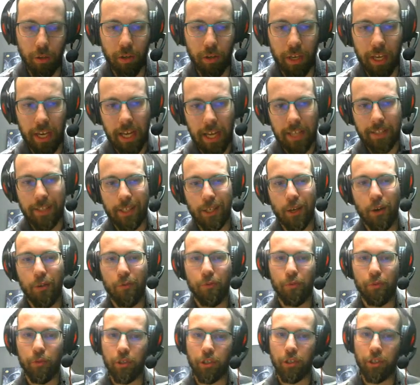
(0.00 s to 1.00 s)
Now, looking
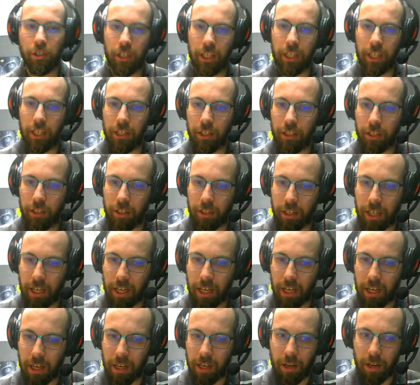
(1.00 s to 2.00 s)
at the overall season,